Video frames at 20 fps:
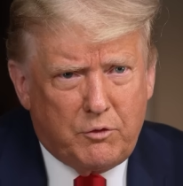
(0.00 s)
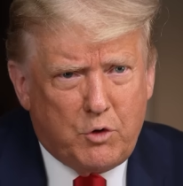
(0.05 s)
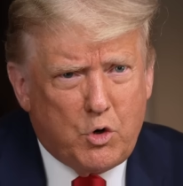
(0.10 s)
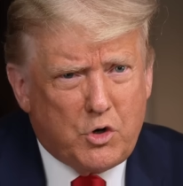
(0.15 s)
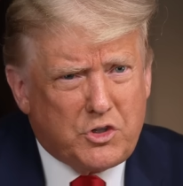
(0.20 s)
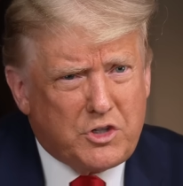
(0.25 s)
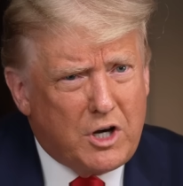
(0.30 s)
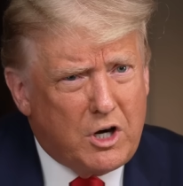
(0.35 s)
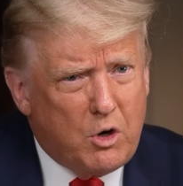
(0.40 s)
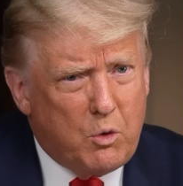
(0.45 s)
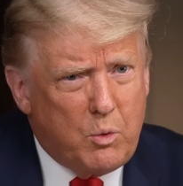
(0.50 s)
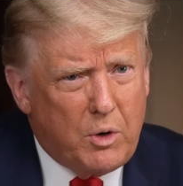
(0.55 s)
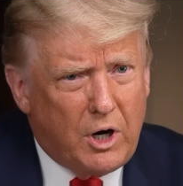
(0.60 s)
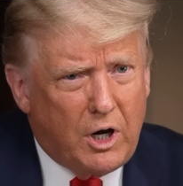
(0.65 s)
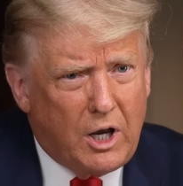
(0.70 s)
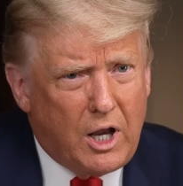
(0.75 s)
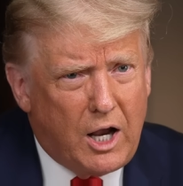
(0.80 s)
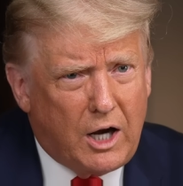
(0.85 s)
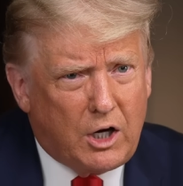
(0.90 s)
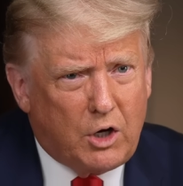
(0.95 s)
Of course, I don't want
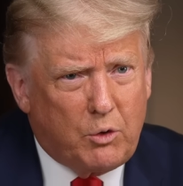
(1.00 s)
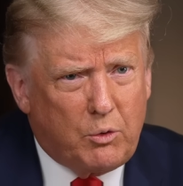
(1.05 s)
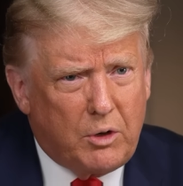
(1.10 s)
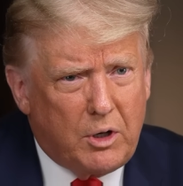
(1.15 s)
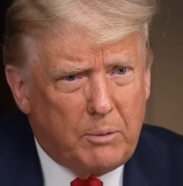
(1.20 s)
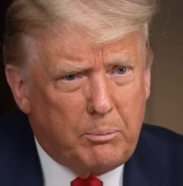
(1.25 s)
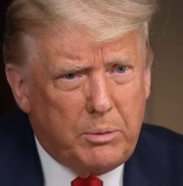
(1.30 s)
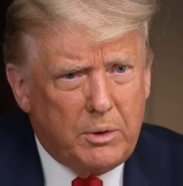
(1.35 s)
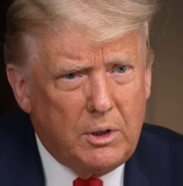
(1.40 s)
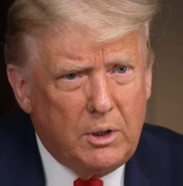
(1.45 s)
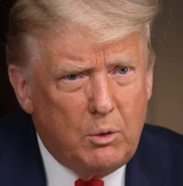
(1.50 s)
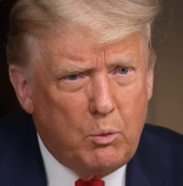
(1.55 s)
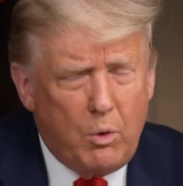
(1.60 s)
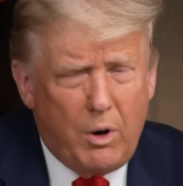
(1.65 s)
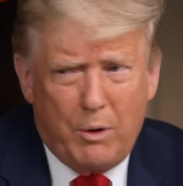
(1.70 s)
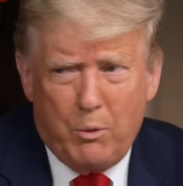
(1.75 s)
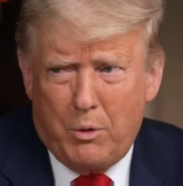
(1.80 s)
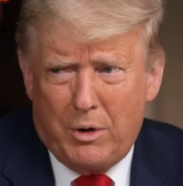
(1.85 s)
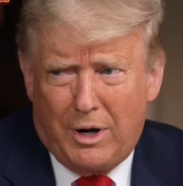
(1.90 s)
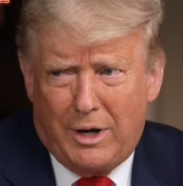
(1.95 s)
to lock her up.
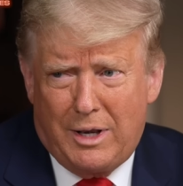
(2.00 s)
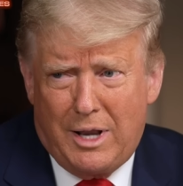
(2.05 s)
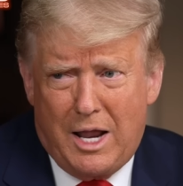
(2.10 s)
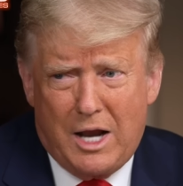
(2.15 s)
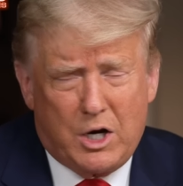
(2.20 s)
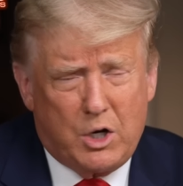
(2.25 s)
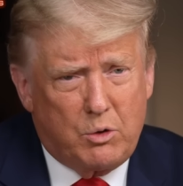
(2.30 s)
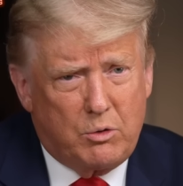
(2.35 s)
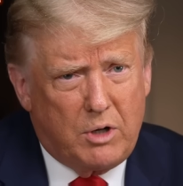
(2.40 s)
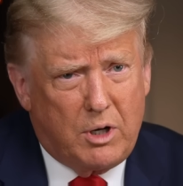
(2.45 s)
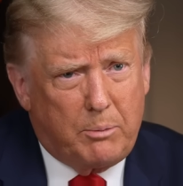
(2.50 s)
Why would I lock her up?